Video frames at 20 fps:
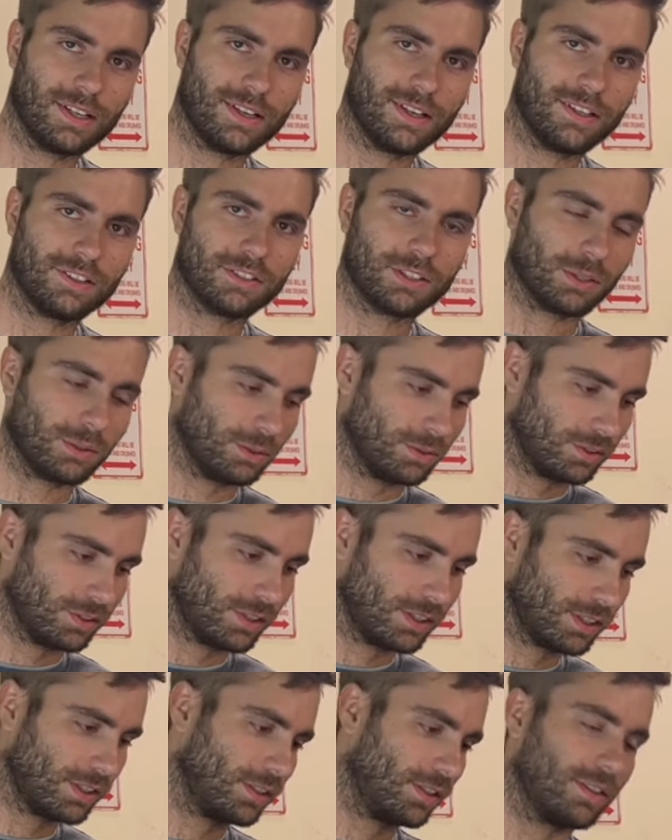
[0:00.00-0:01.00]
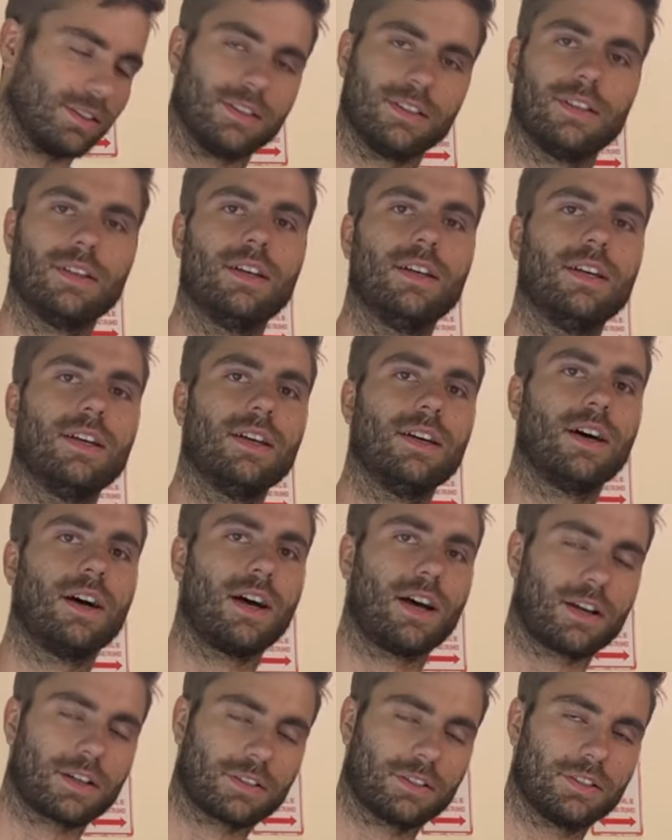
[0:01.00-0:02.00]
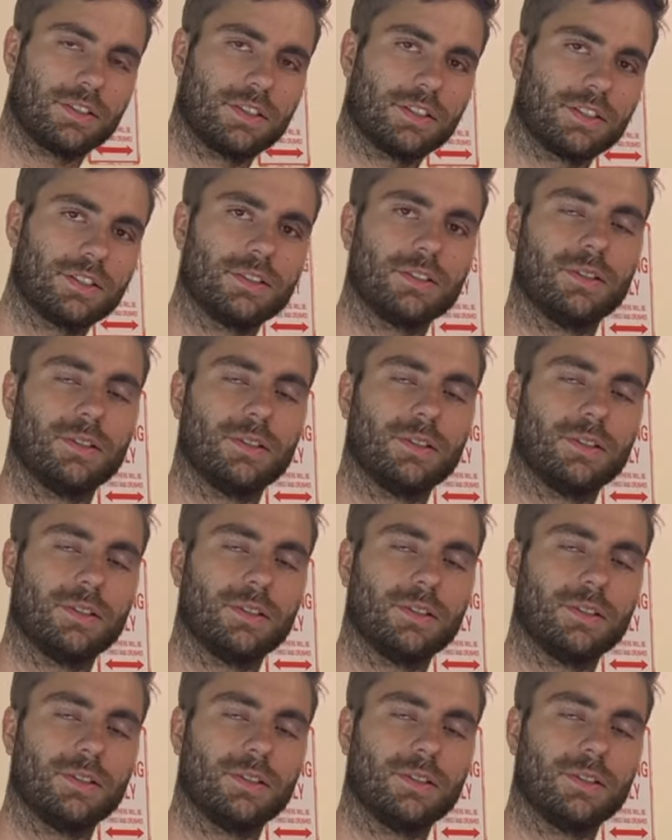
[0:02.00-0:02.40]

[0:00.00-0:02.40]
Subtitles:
So it was getting oxygen